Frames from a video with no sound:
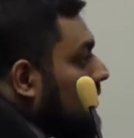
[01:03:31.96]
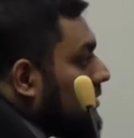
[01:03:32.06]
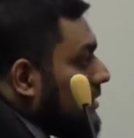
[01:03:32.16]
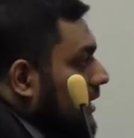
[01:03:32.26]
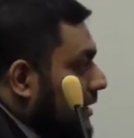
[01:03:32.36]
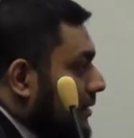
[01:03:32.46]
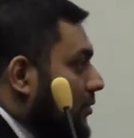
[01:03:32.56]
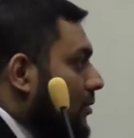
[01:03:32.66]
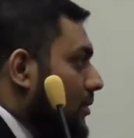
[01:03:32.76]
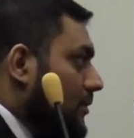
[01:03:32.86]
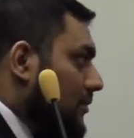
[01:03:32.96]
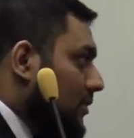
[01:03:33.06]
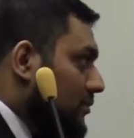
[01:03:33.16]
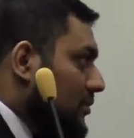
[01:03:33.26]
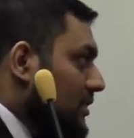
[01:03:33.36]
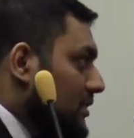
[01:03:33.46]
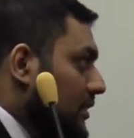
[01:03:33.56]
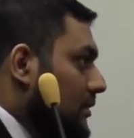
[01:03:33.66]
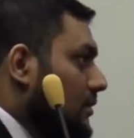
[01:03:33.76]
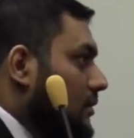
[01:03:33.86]
a cyclic problem of
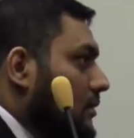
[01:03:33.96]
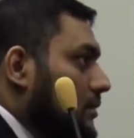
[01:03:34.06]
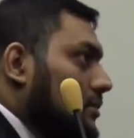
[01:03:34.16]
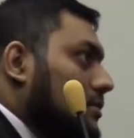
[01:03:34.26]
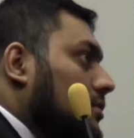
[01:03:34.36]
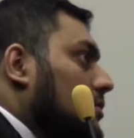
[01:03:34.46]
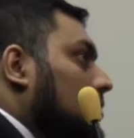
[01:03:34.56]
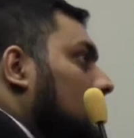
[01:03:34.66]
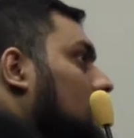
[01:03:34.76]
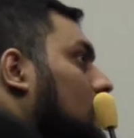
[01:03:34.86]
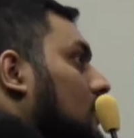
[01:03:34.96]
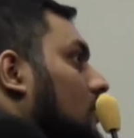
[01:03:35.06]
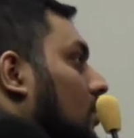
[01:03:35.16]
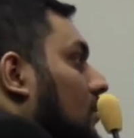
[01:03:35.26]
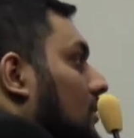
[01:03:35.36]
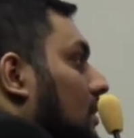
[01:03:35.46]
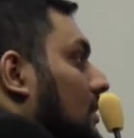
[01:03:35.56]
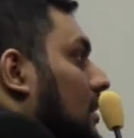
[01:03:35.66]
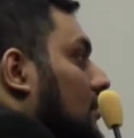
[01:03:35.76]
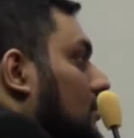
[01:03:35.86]
composition. So a lot of
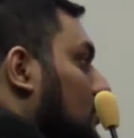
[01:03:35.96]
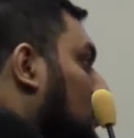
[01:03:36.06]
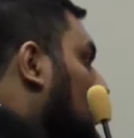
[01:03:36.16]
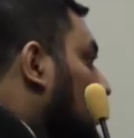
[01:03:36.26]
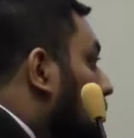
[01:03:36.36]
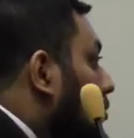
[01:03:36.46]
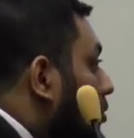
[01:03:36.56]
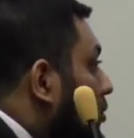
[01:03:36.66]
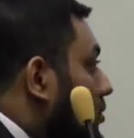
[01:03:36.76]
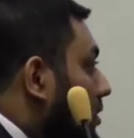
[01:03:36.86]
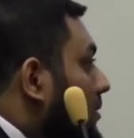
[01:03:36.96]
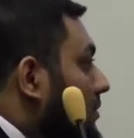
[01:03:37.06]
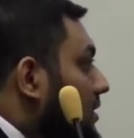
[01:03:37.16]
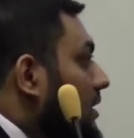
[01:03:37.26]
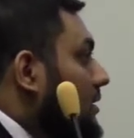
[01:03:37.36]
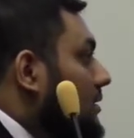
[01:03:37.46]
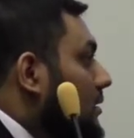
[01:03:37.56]
things are due to the mistake.